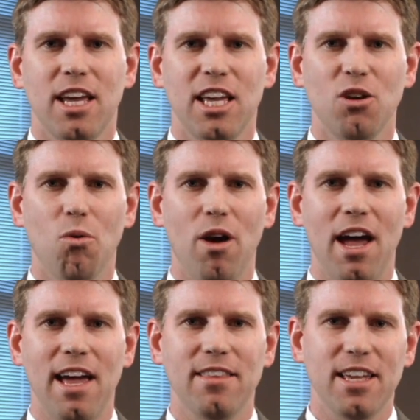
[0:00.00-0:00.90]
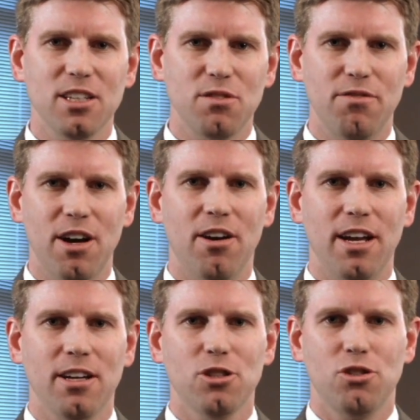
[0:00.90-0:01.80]
in a way that is
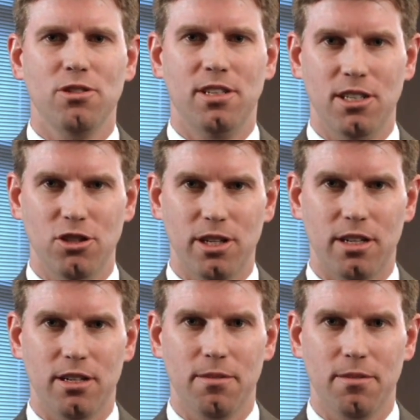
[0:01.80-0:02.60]
very strategic.